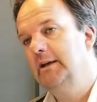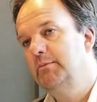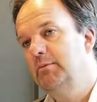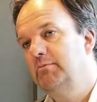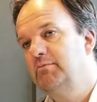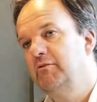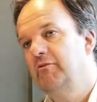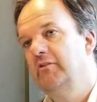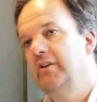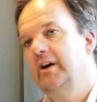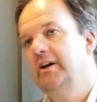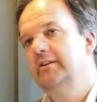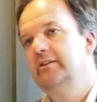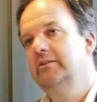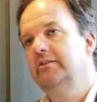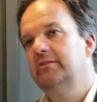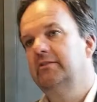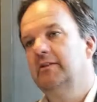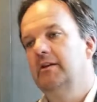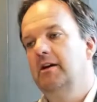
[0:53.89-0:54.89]

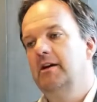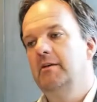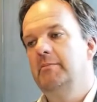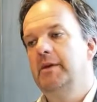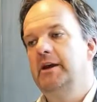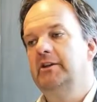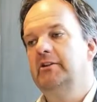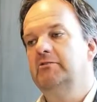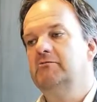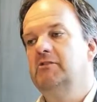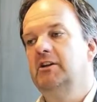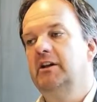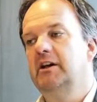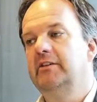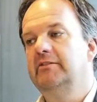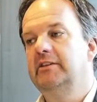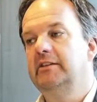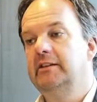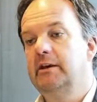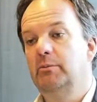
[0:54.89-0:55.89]
providers made us
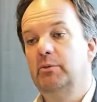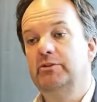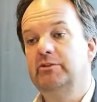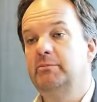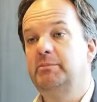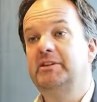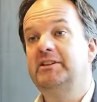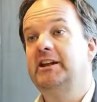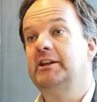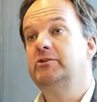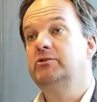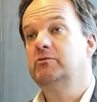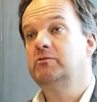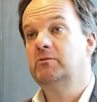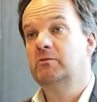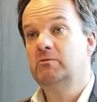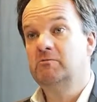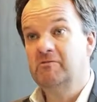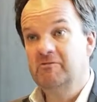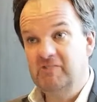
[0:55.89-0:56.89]
realise that that was a potential
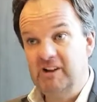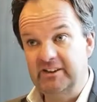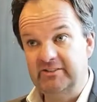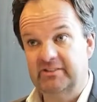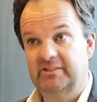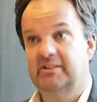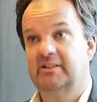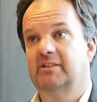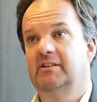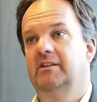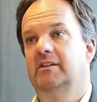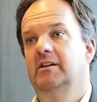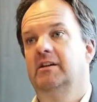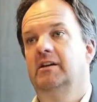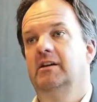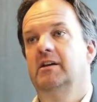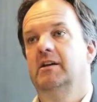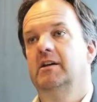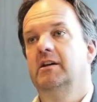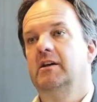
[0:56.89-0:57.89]
risk
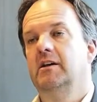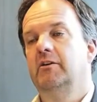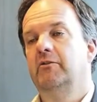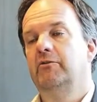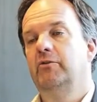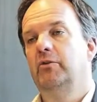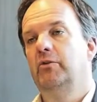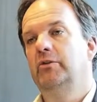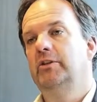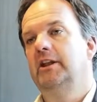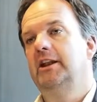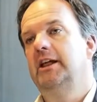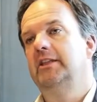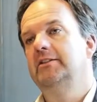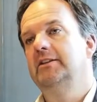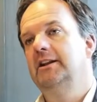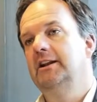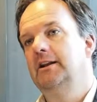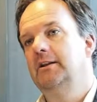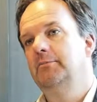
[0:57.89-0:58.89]
for the
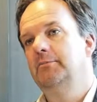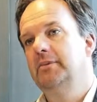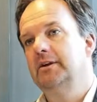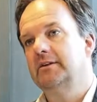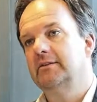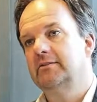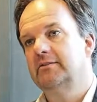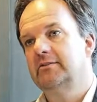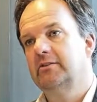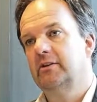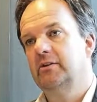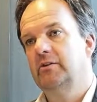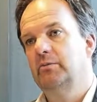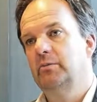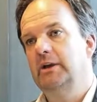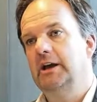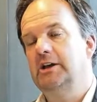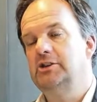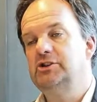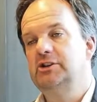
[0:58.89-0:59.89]
London Olympics. So
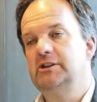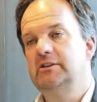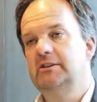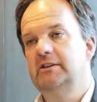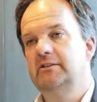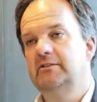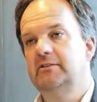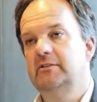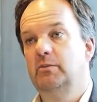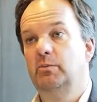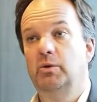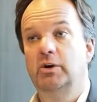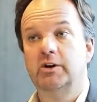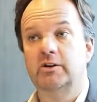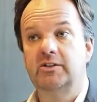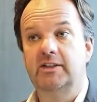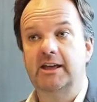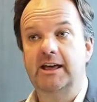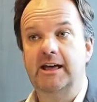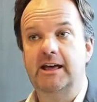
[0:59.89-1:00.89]
we actually did some
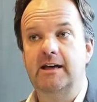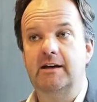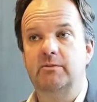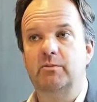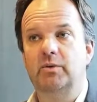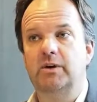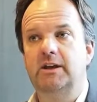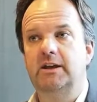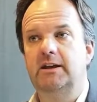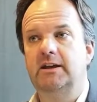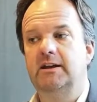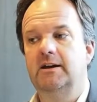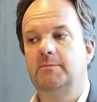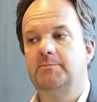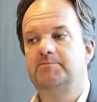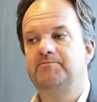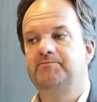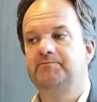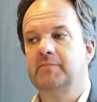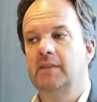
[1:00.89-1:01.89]
work there. We
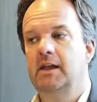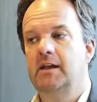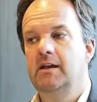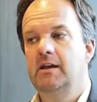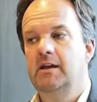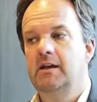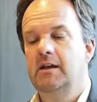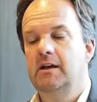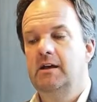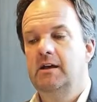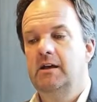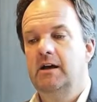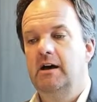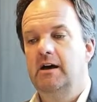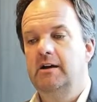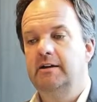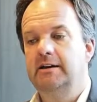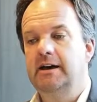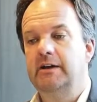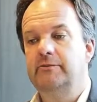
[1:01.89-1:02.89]

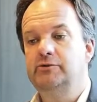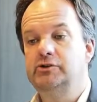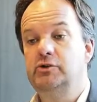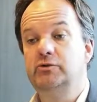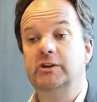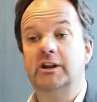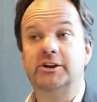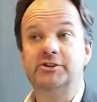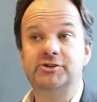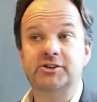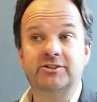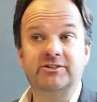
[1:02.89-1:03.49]
gave due diligence